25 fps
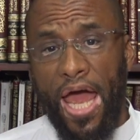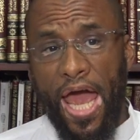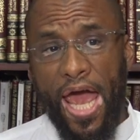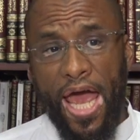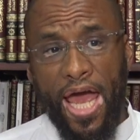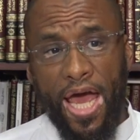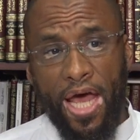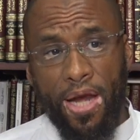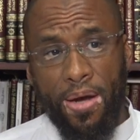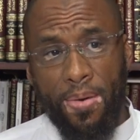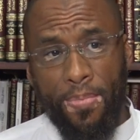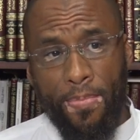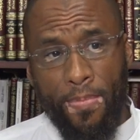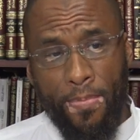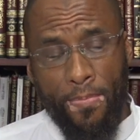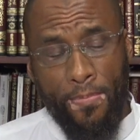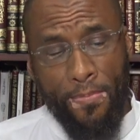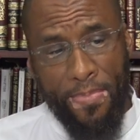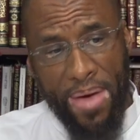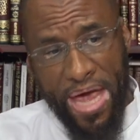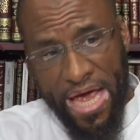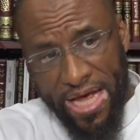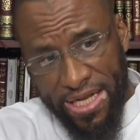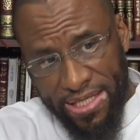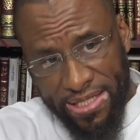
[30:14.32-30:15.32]
and
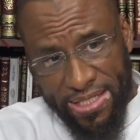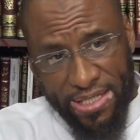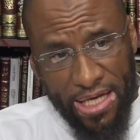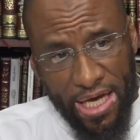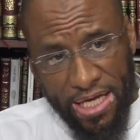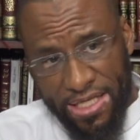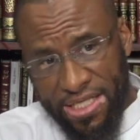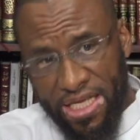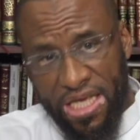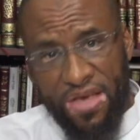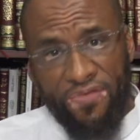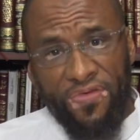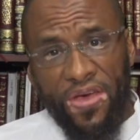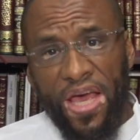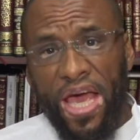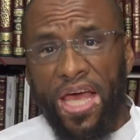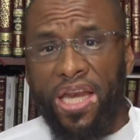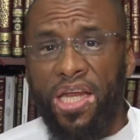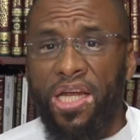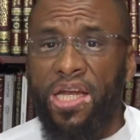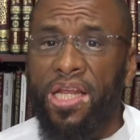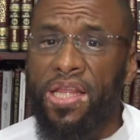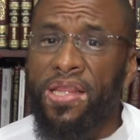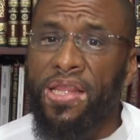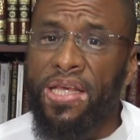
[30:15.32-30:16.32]
made
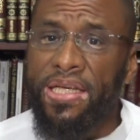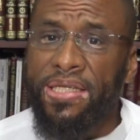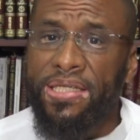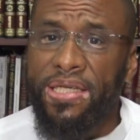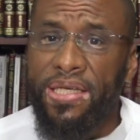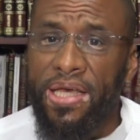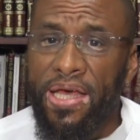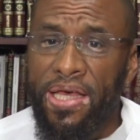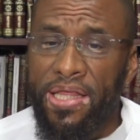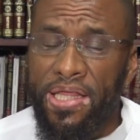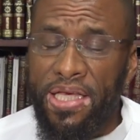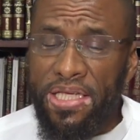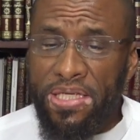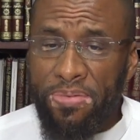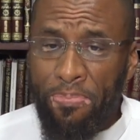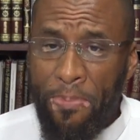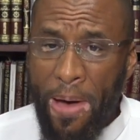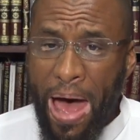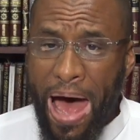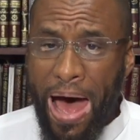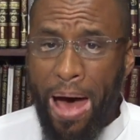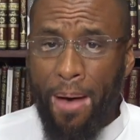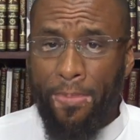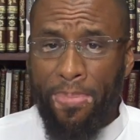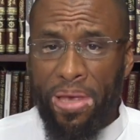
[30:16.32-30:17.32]
deviated in this in this
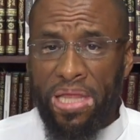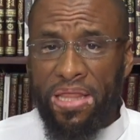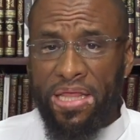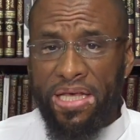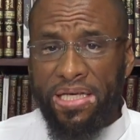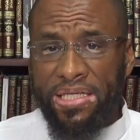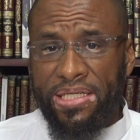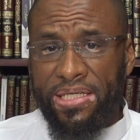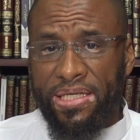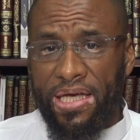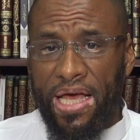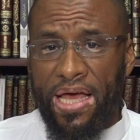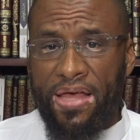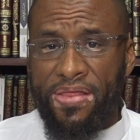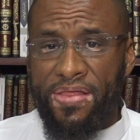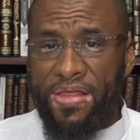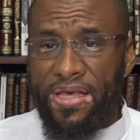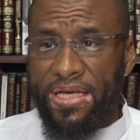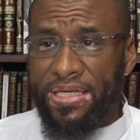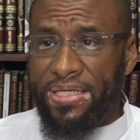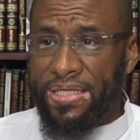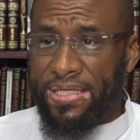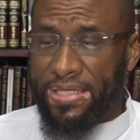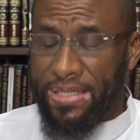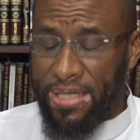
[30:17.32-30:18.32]
bab in this in
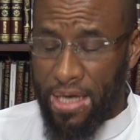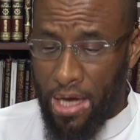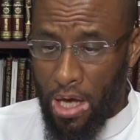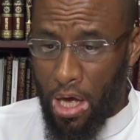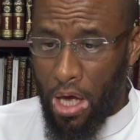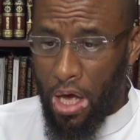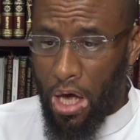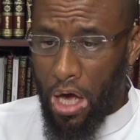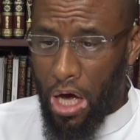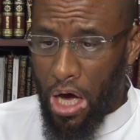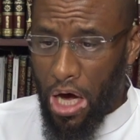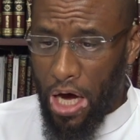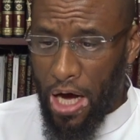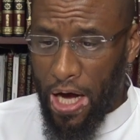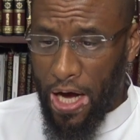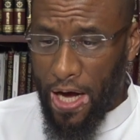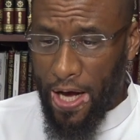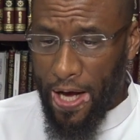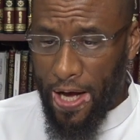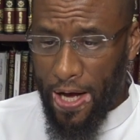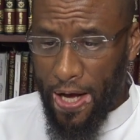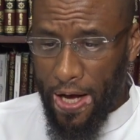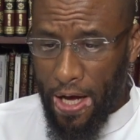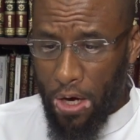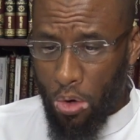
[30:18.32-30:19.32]
this
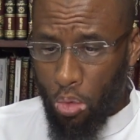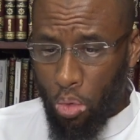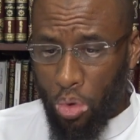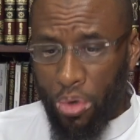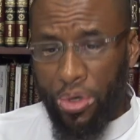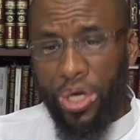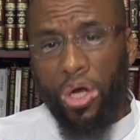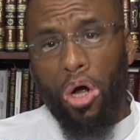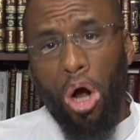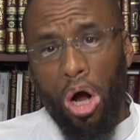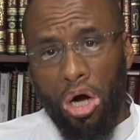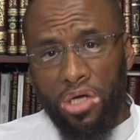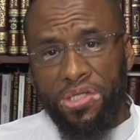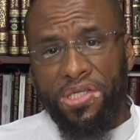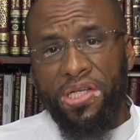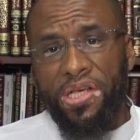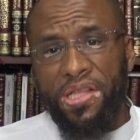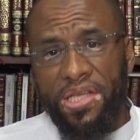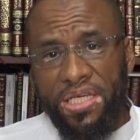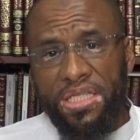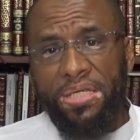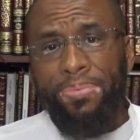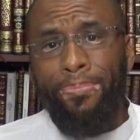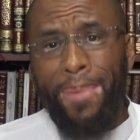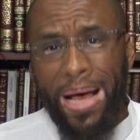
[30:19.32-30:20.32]
uh, regard to
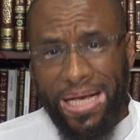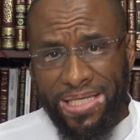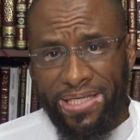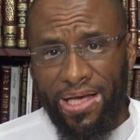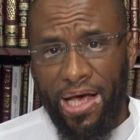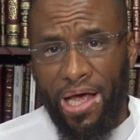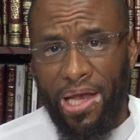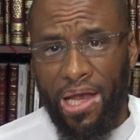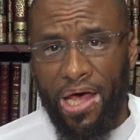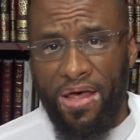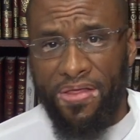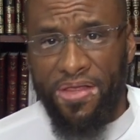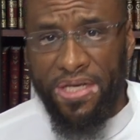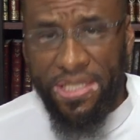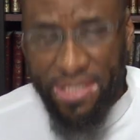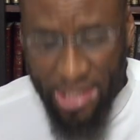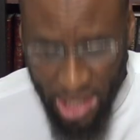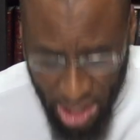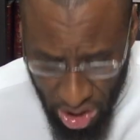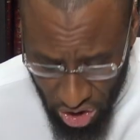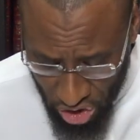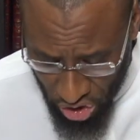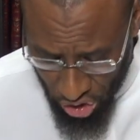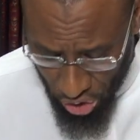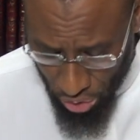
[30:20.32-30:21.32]
this mas'ala, uh,
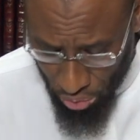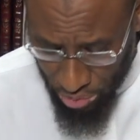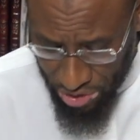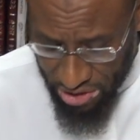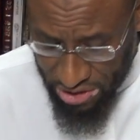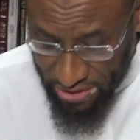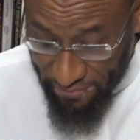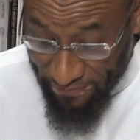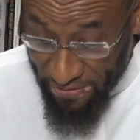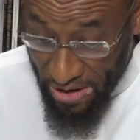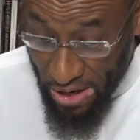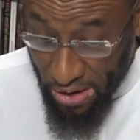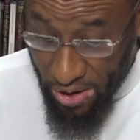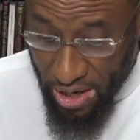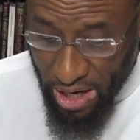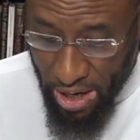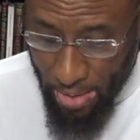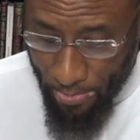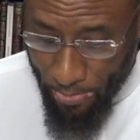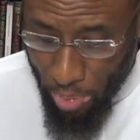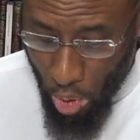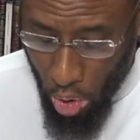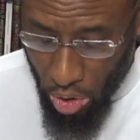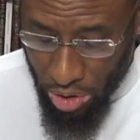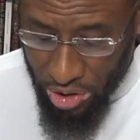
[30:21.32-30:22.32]
this issue. This is a very
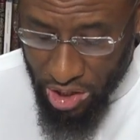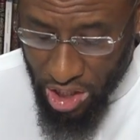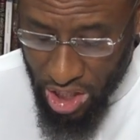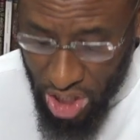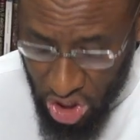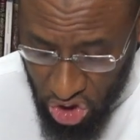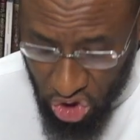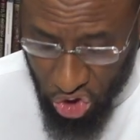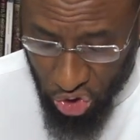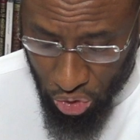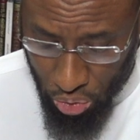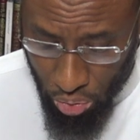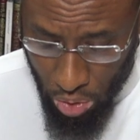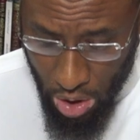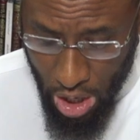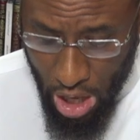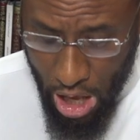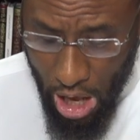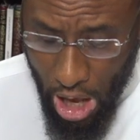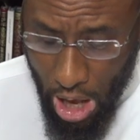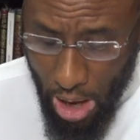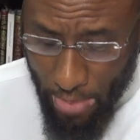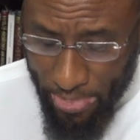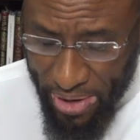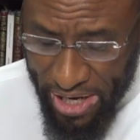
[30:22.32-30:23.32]
important issue.
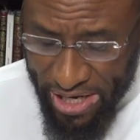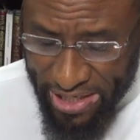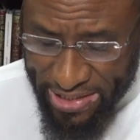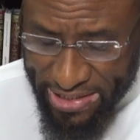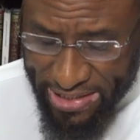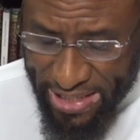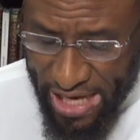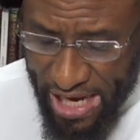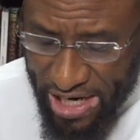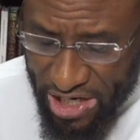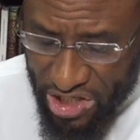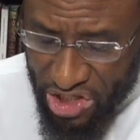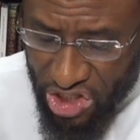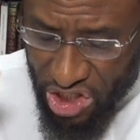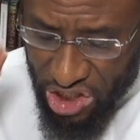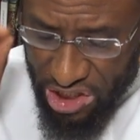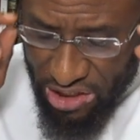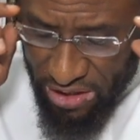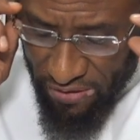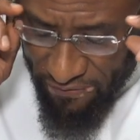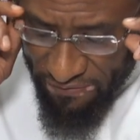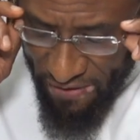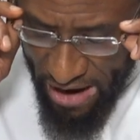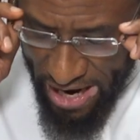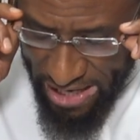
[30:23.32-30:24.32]
But instead, it should
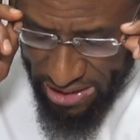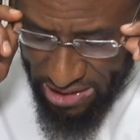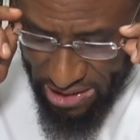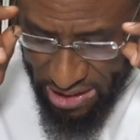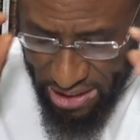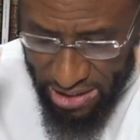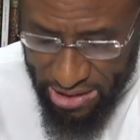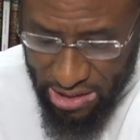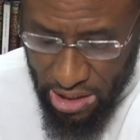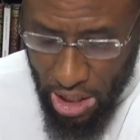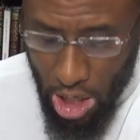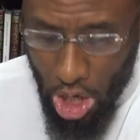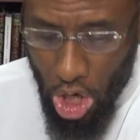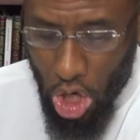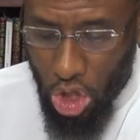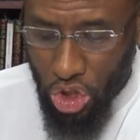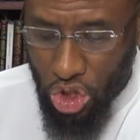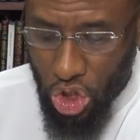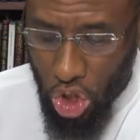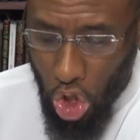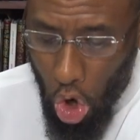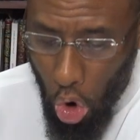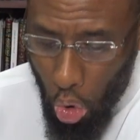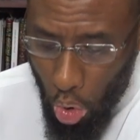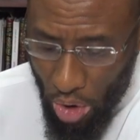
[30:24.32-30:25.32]
suffice us
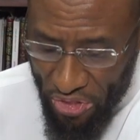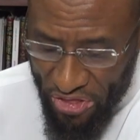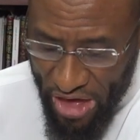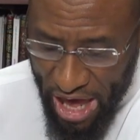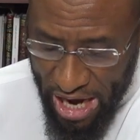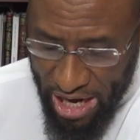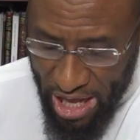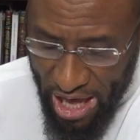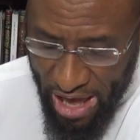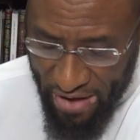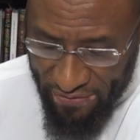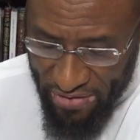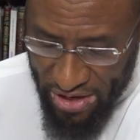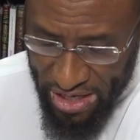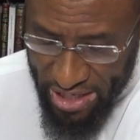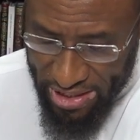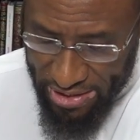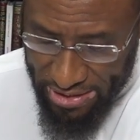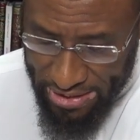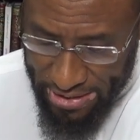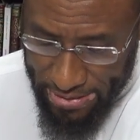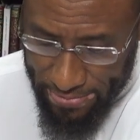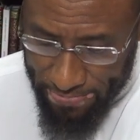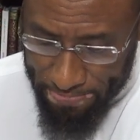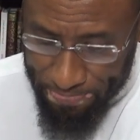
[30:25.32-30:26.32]
to go with that
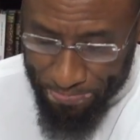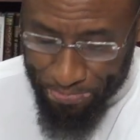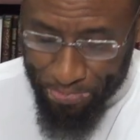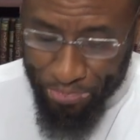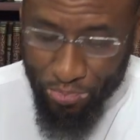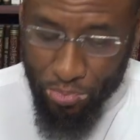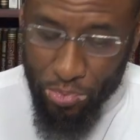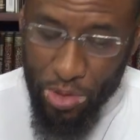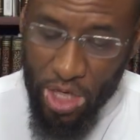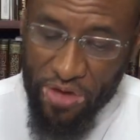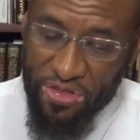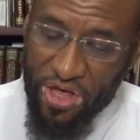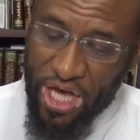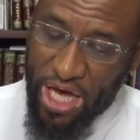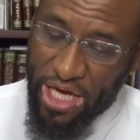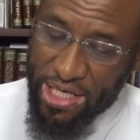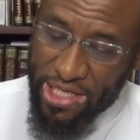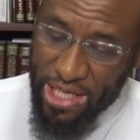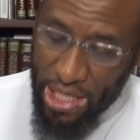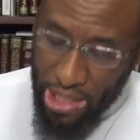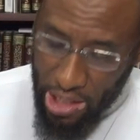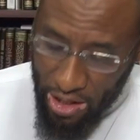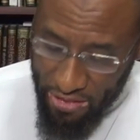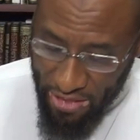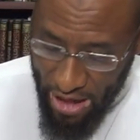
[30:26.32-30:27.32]
evidence, the
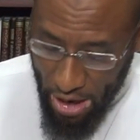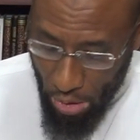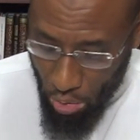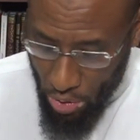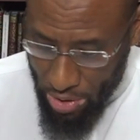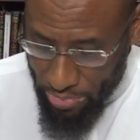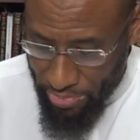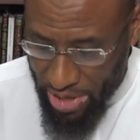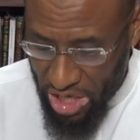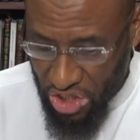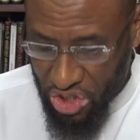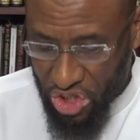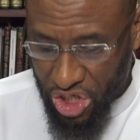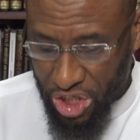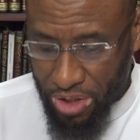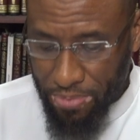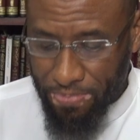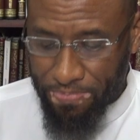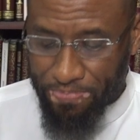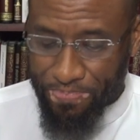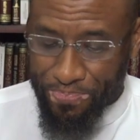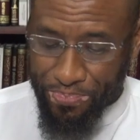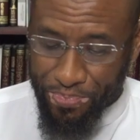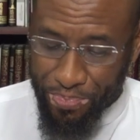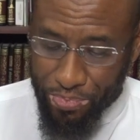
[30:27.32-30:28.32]
adilla that we
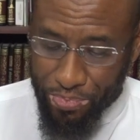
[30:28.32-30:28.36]
mentioned,